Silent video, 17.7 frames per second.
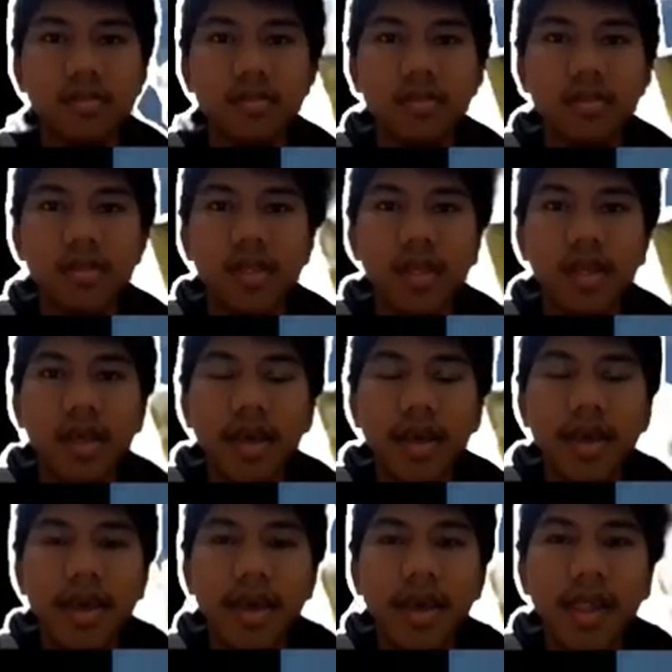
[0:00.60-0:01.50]

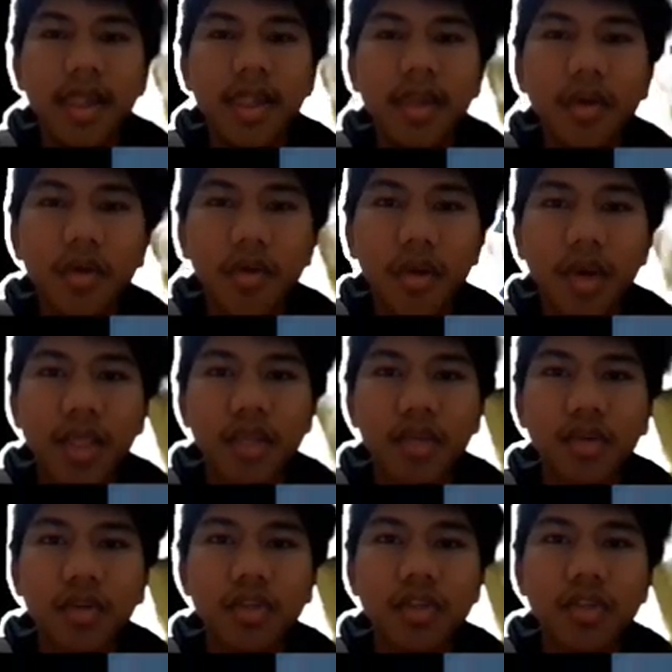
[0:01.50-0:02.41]
Hello and
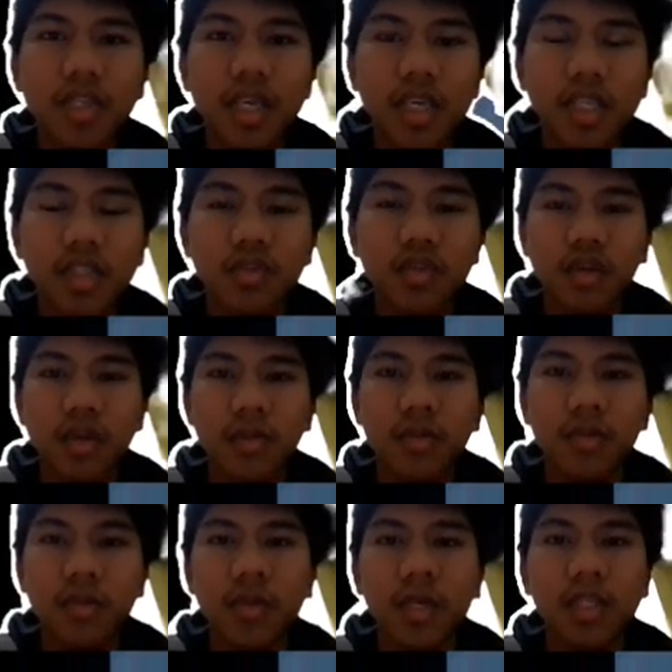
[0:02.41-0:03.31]
good day to
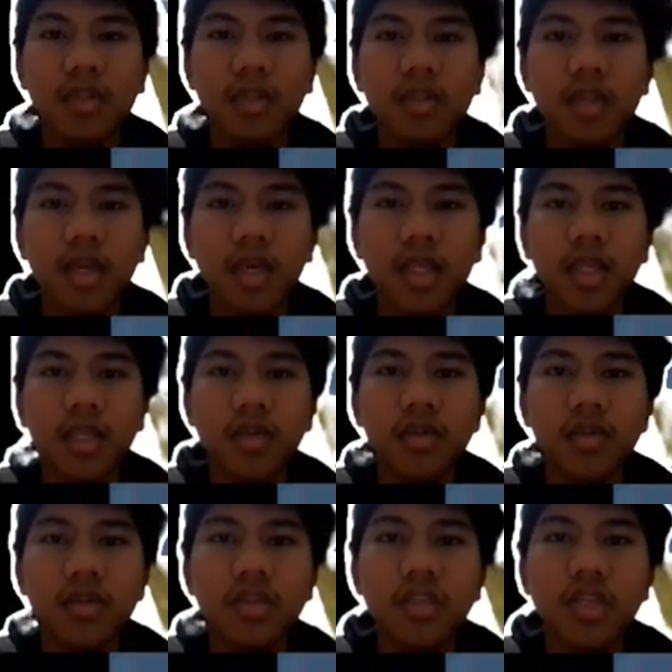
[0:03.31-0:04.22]
everyone, and
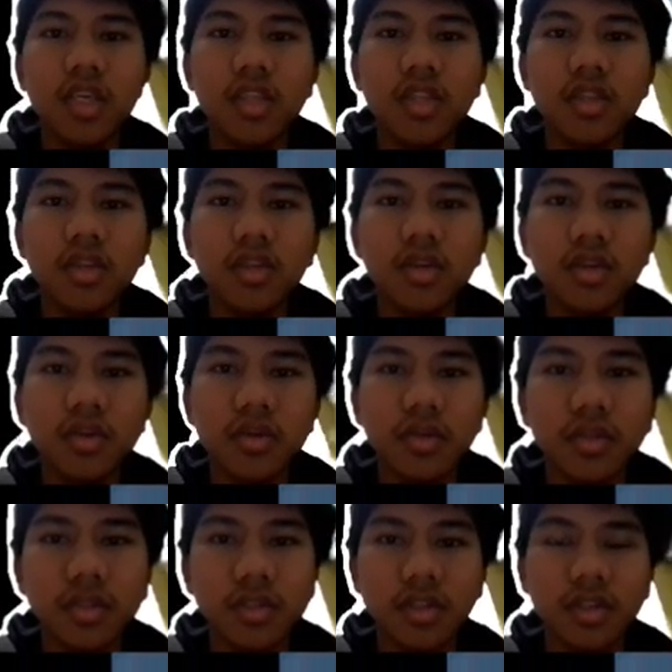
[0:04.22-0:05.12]
good day to you,
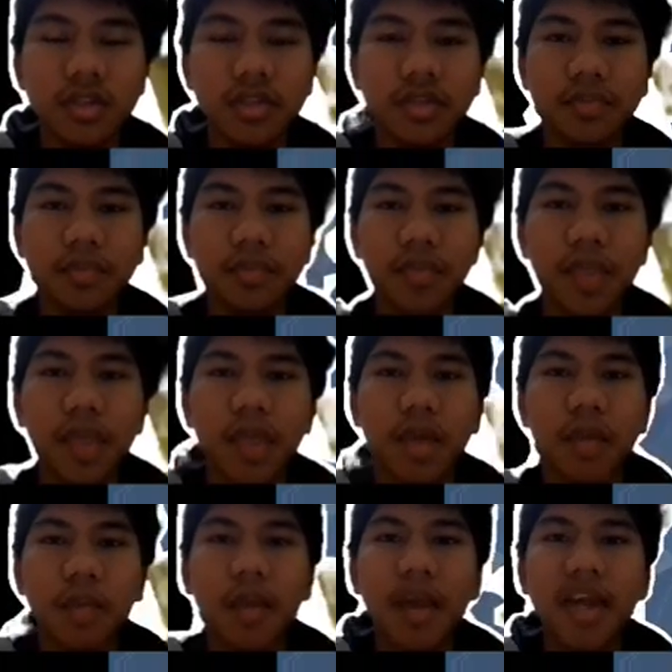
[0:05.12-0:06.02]
sir.
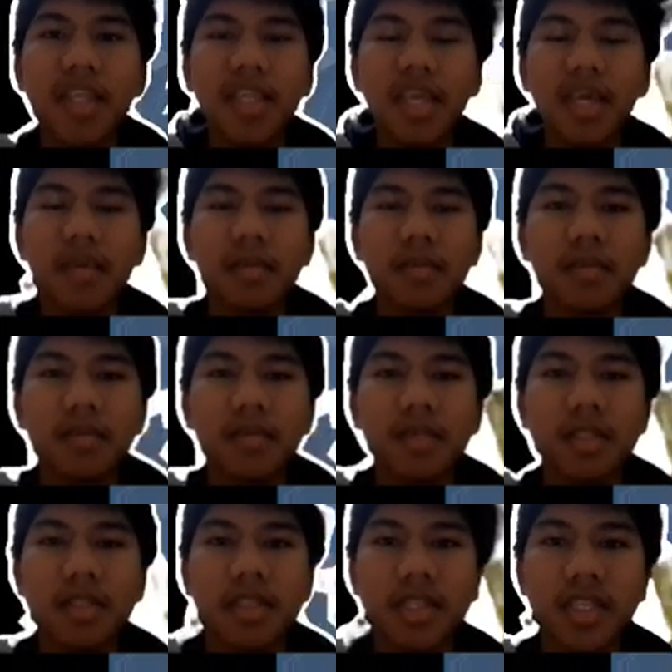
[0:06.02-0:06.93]
My name
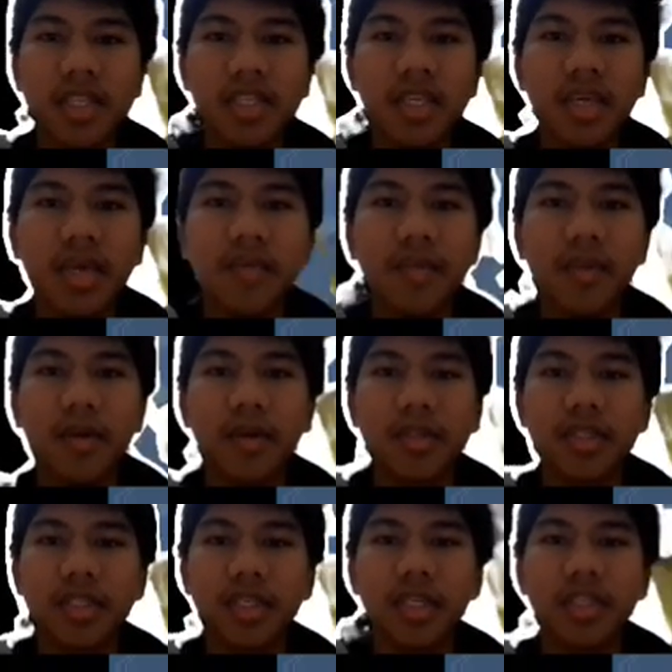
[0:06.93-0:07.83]
is DJ
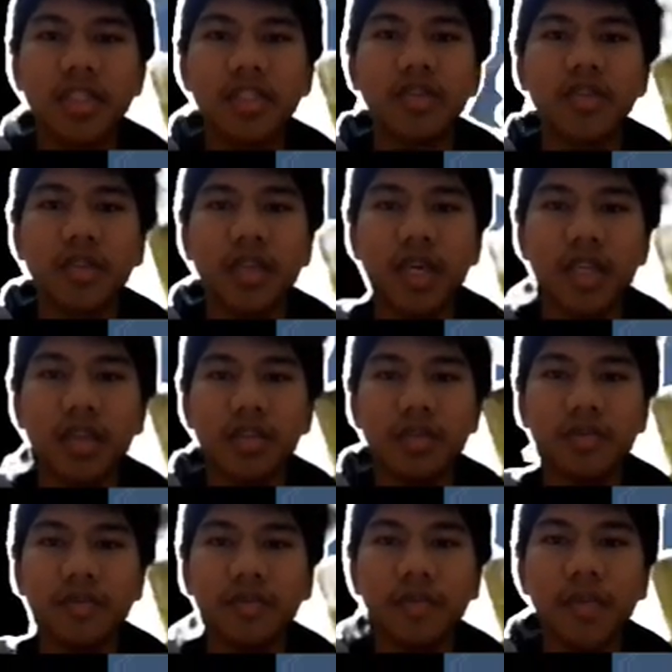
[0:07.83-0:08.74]
Ponce
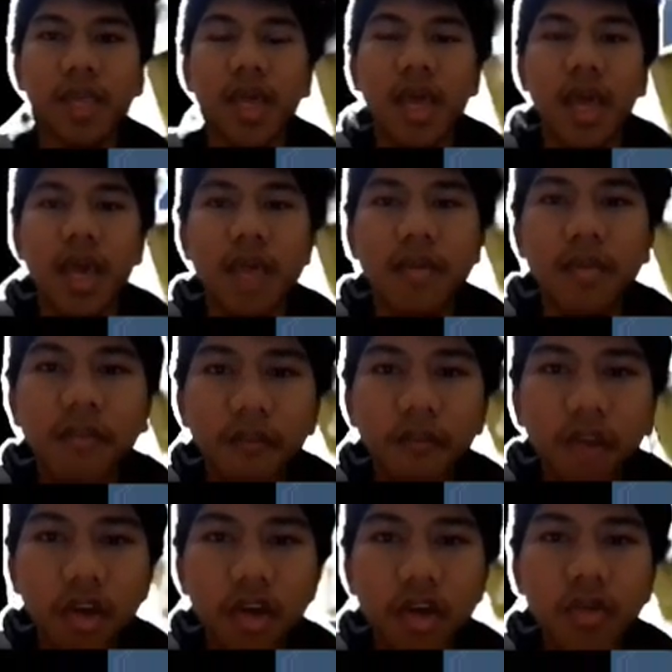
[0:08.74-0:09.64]
Soriano. And
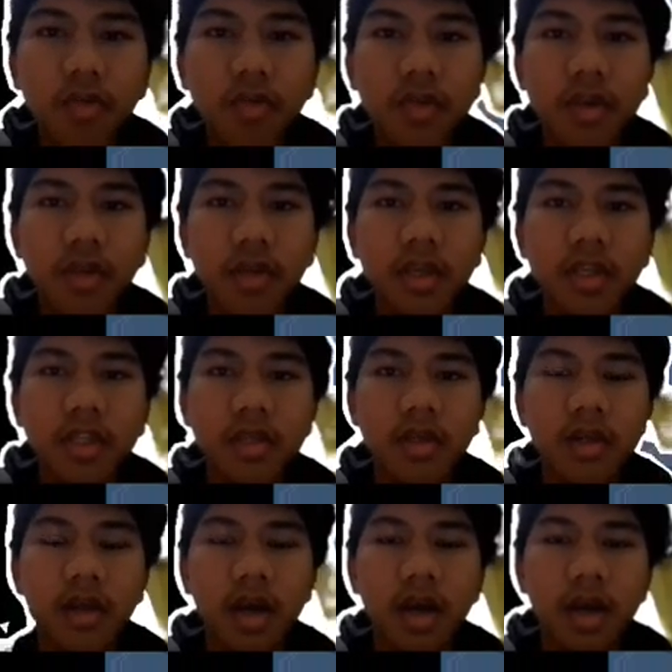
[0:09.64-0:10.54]
before we
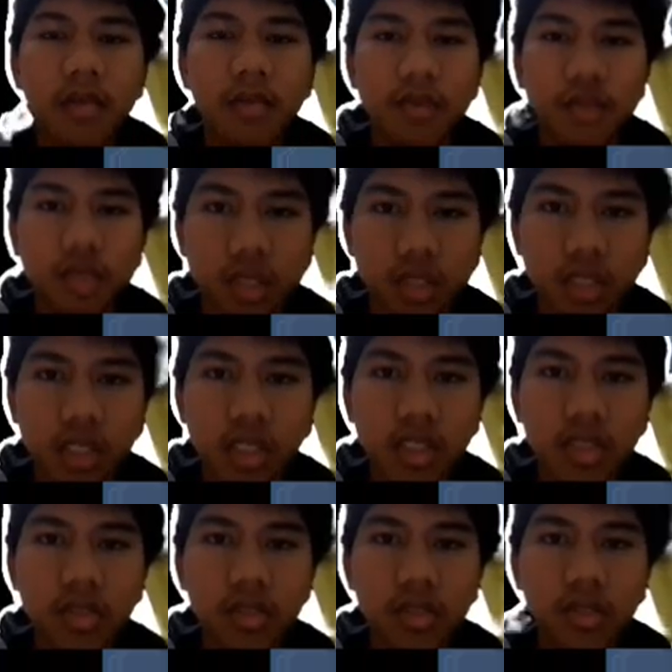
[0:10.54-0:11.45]

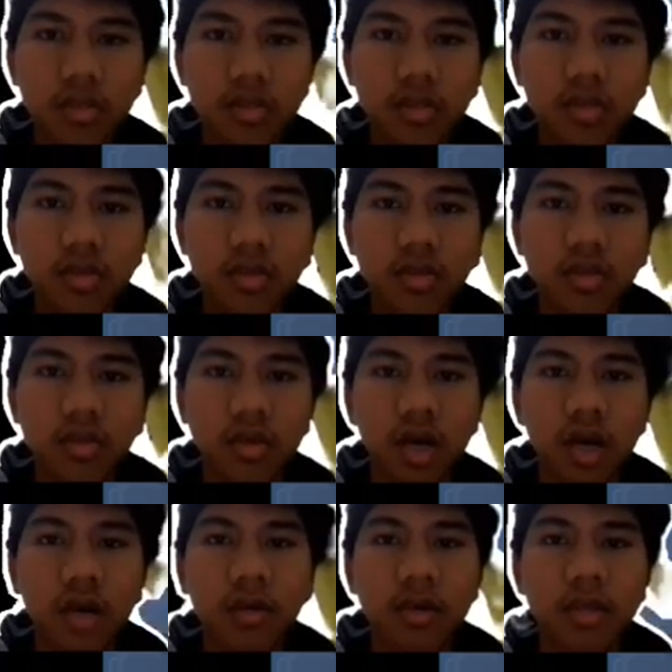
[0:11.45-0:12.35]
proceed to
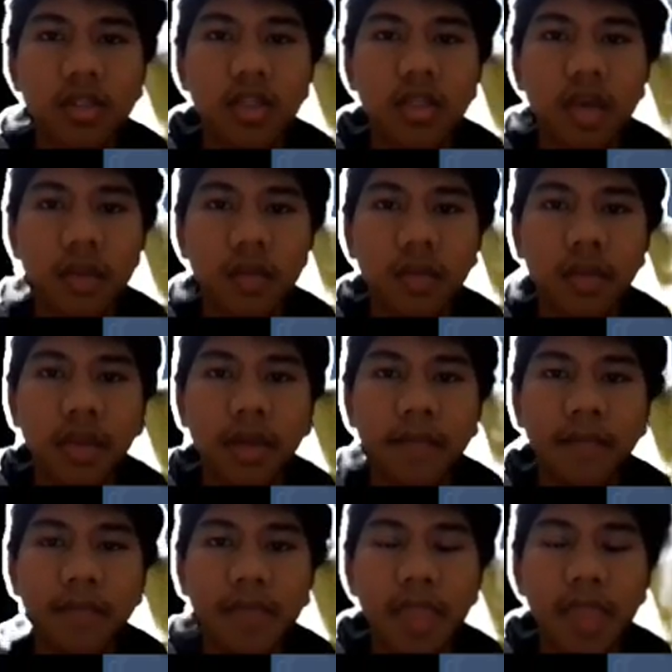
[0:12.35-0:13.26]
our
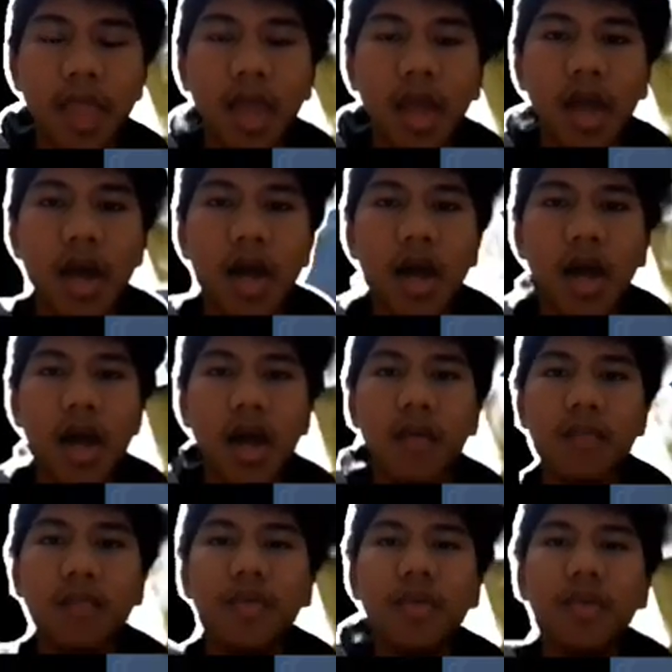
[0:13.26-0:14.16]
topic,
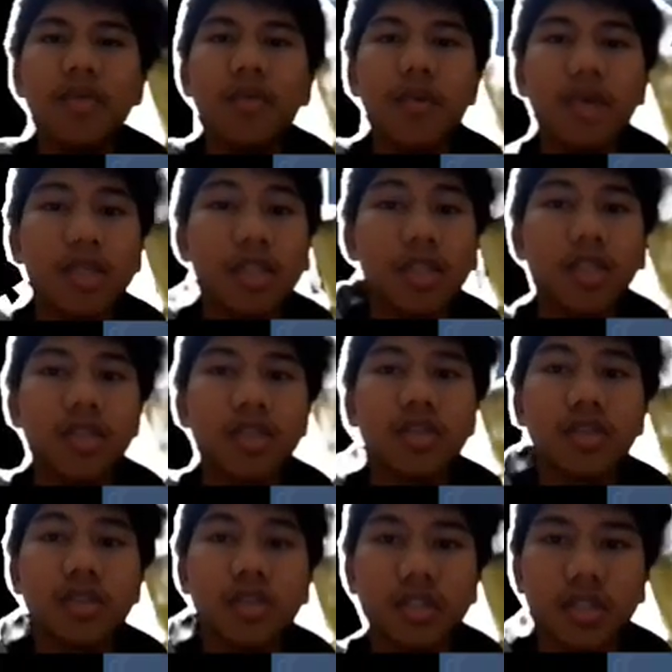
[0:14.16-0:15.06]
have you
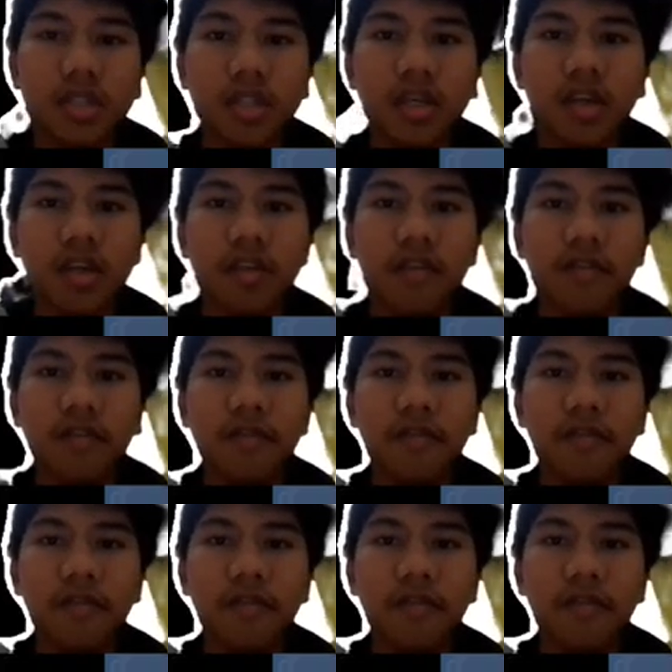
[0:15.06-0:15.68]
questioned yourself